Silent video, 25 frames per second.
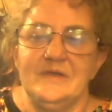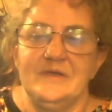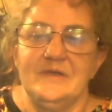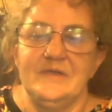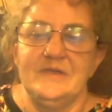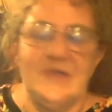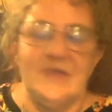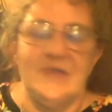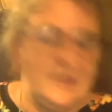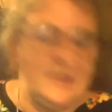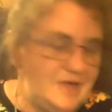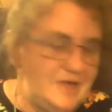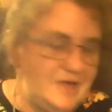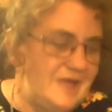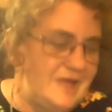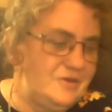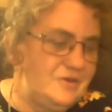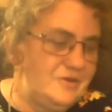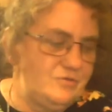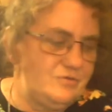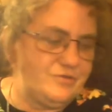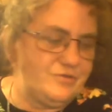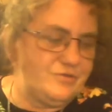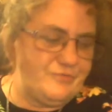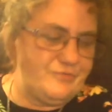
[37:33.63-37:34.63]
Yeah, and I
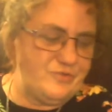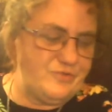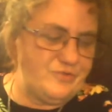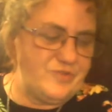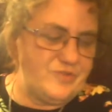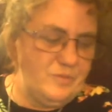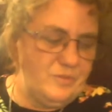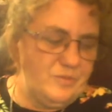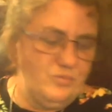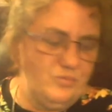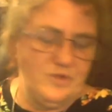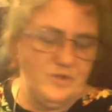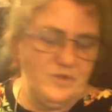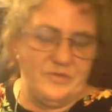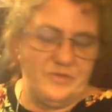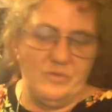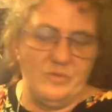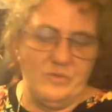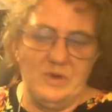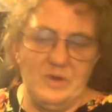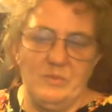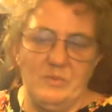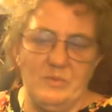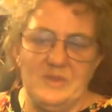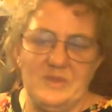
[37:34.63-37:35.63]
noticed for some reason when
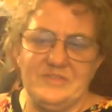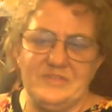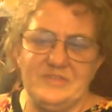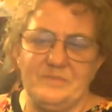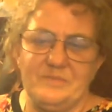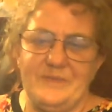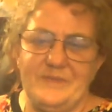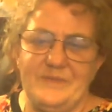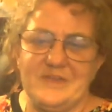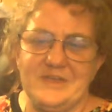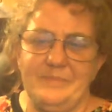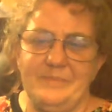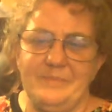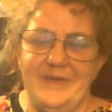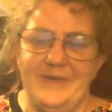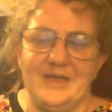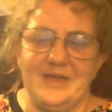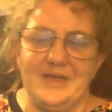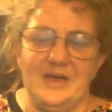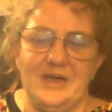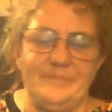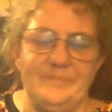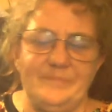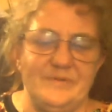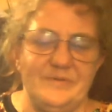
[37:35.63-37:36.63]
I went to pick it back
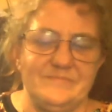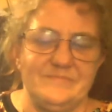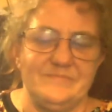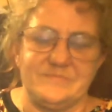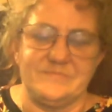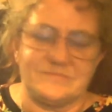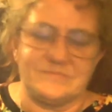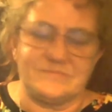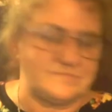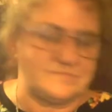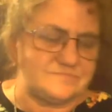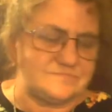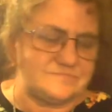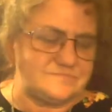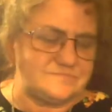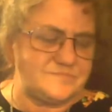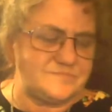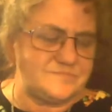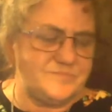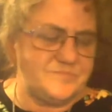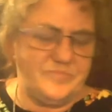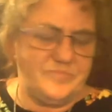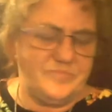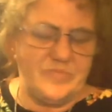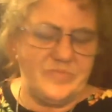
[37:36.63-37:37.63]
up,
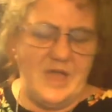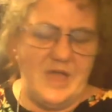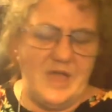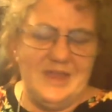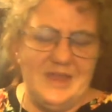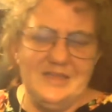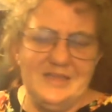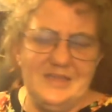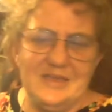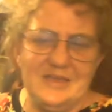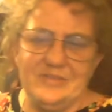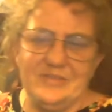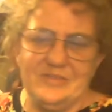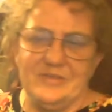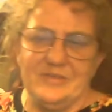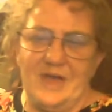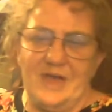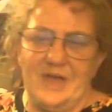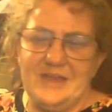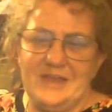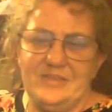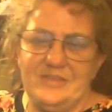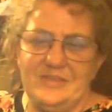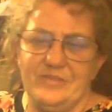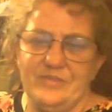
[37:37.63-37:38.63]
I
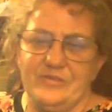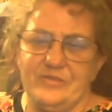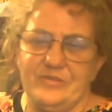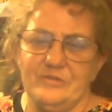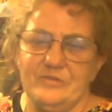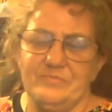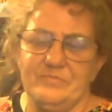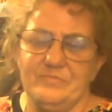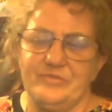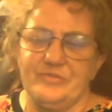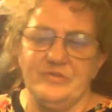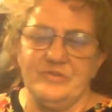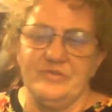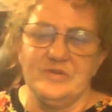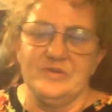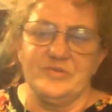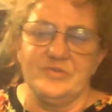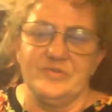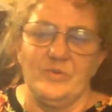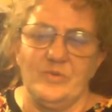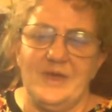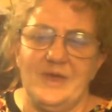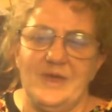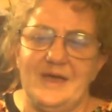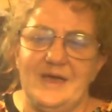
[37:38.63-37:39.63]
didn't zoom through it the
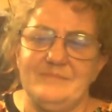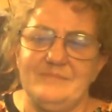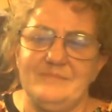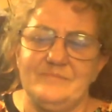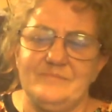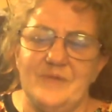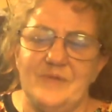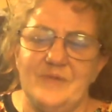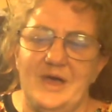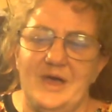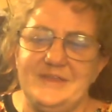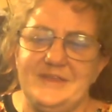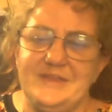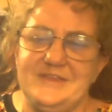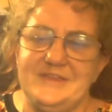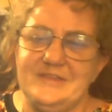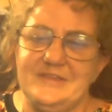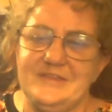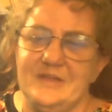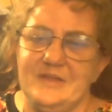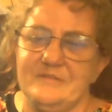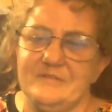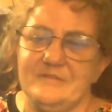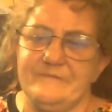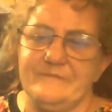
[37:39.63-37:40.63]
way I did
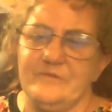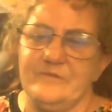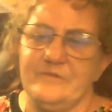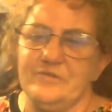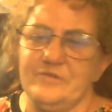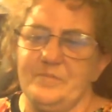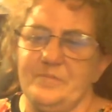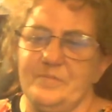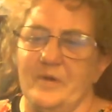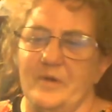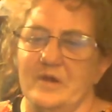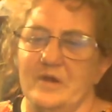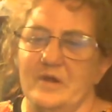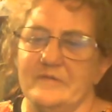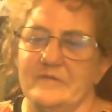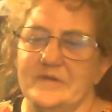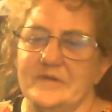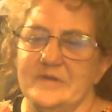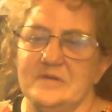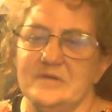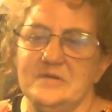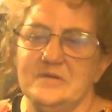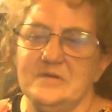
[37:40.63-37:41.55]
on the first part of it.